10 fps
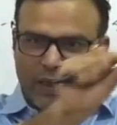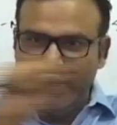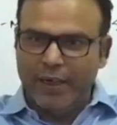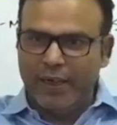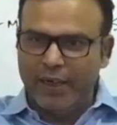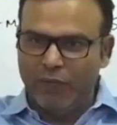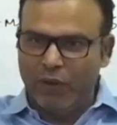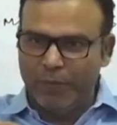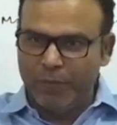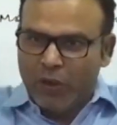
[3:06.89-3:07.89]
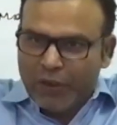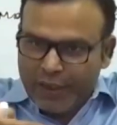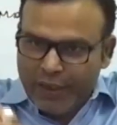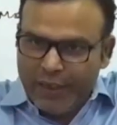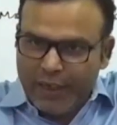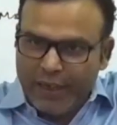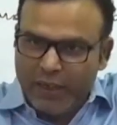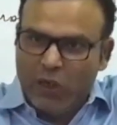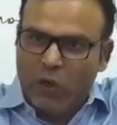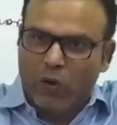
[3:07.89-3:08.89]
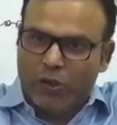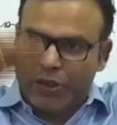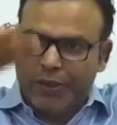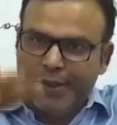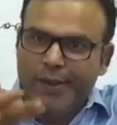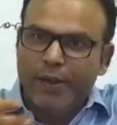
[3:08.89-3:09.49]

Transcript: thin layer get developed, the heat energy lost